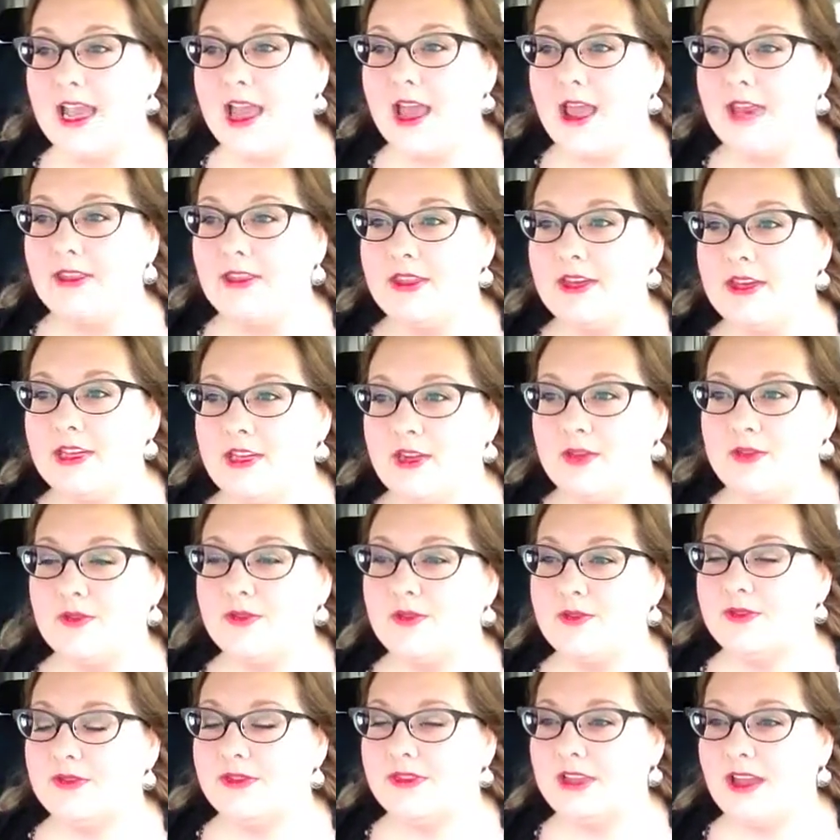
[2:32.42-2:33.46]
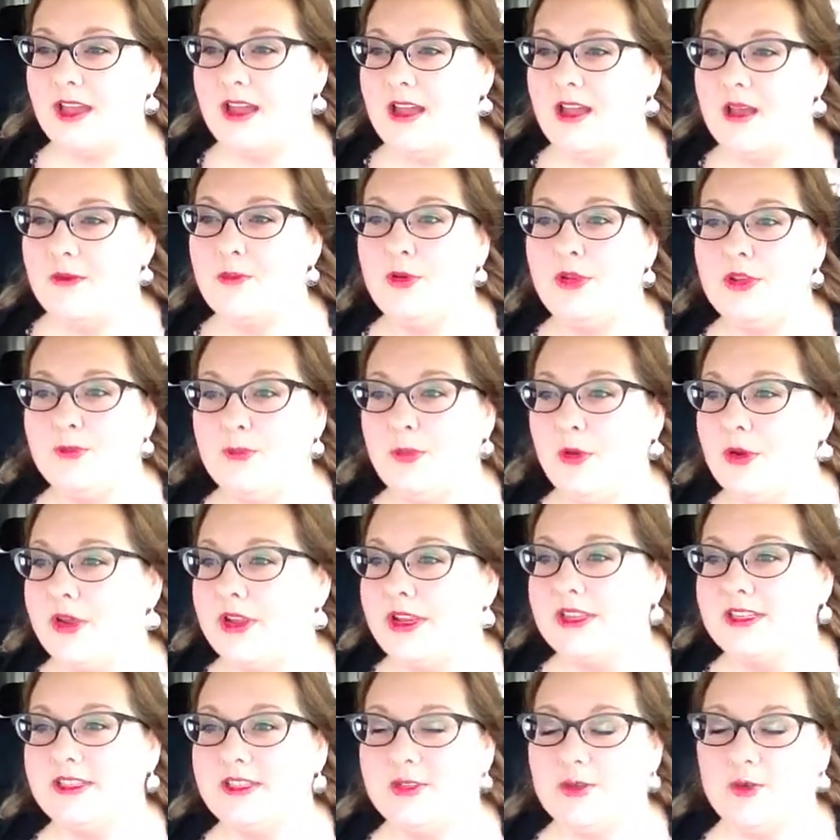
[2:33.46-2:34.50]
and then use bullet
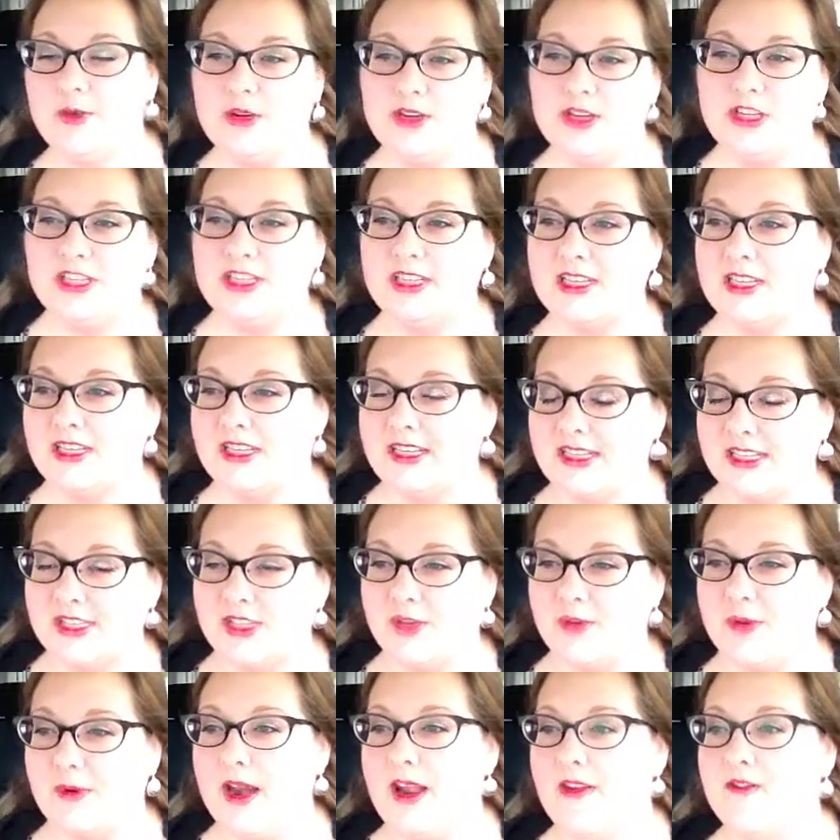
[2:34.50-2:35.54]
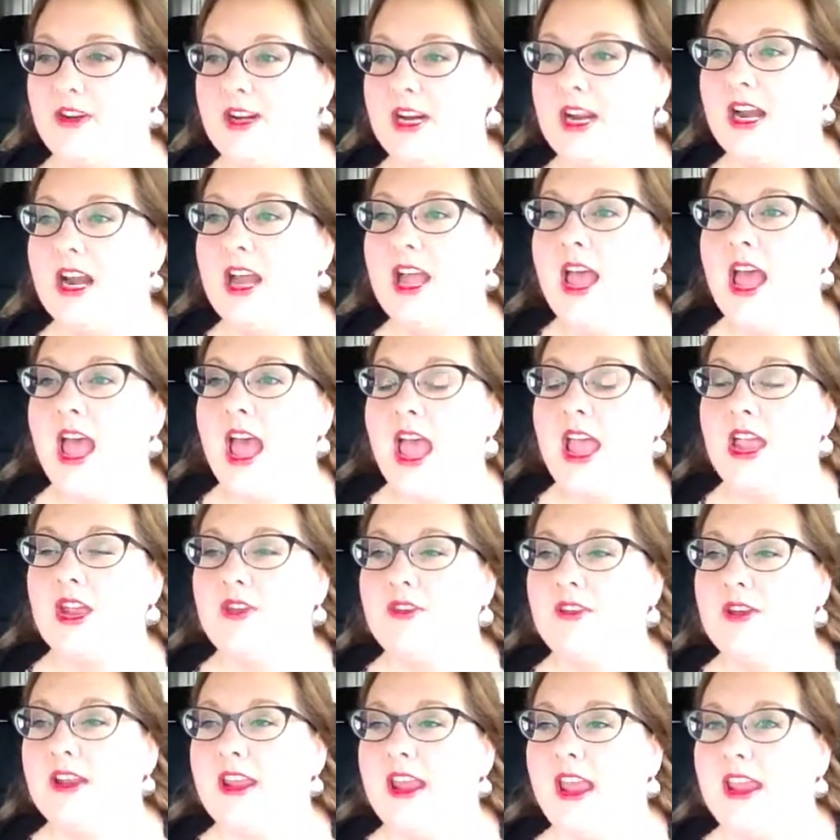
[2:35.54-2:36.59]
points or just a list or whatever, and
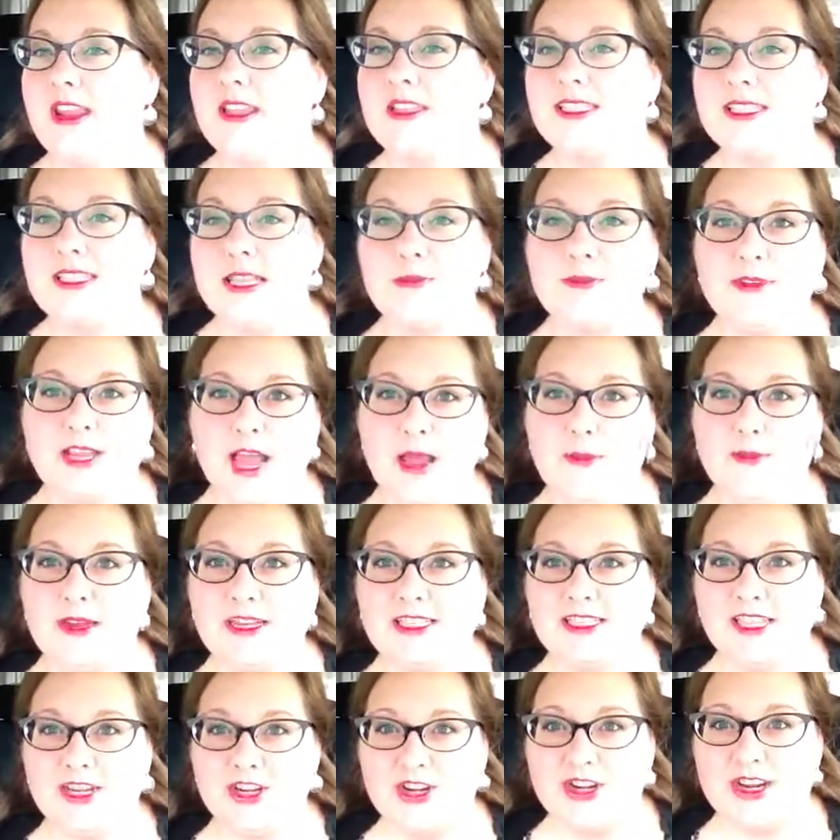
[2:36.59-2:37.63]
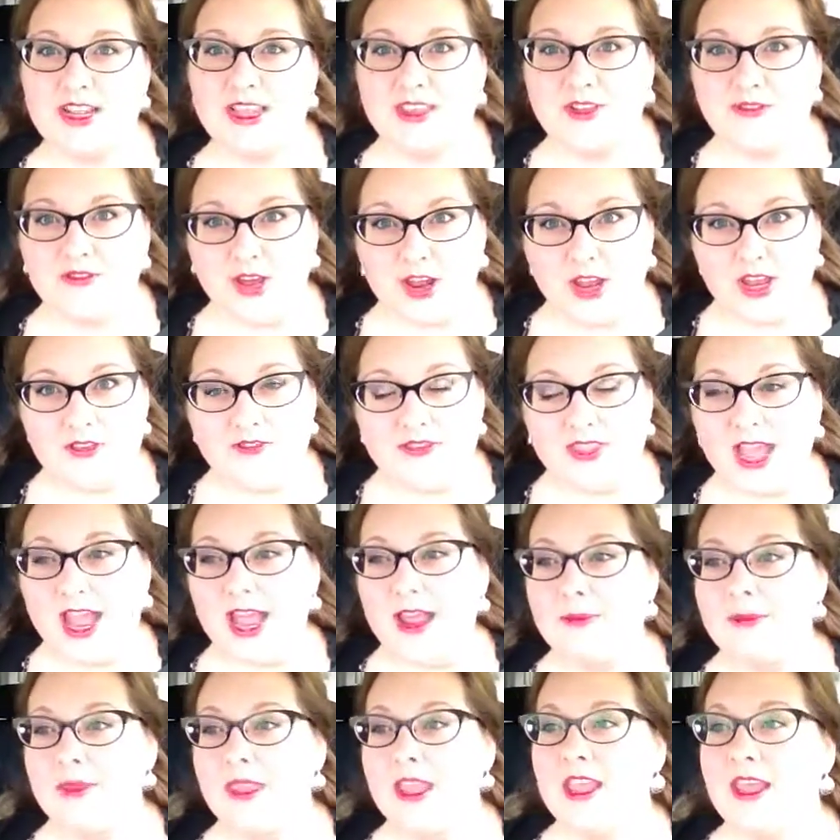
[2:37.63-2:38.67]
create subtopics underneath of all of
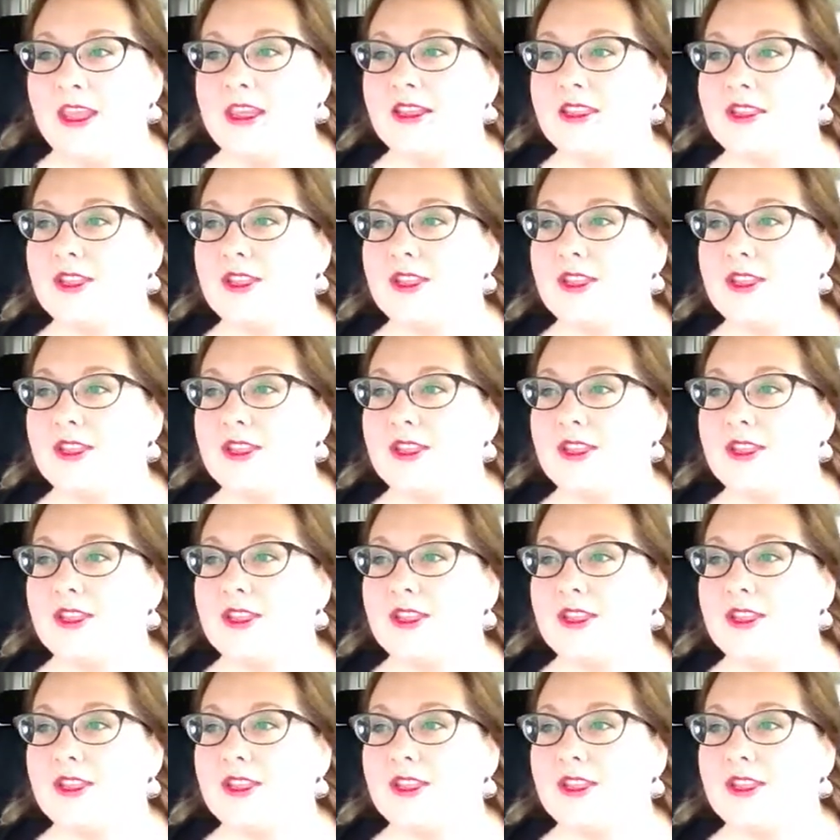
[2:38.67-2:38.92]
that.